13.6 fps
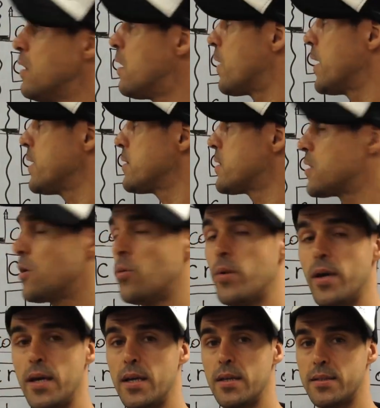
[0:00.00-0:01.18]
Alright, so
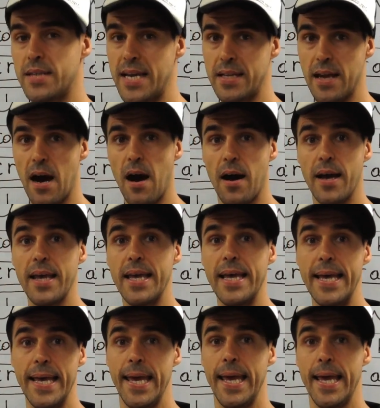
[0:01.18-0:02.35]
we take the I,
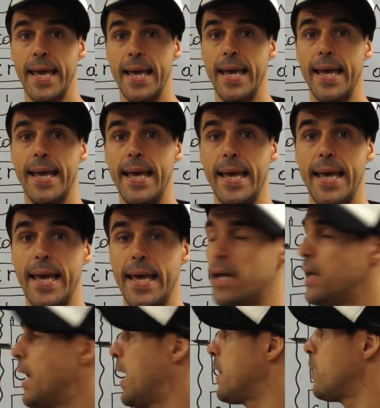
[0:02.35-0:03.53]
and
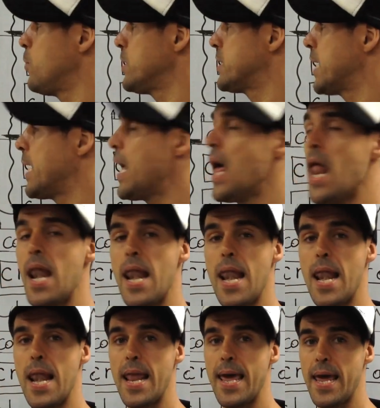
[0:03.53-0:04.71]
then we say
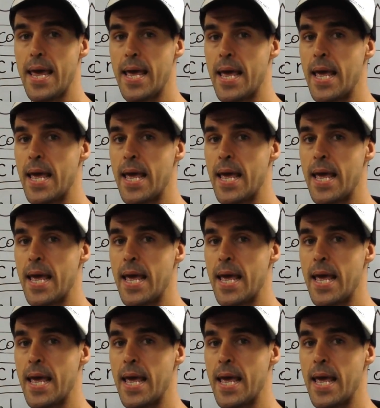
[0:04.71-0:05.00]
li,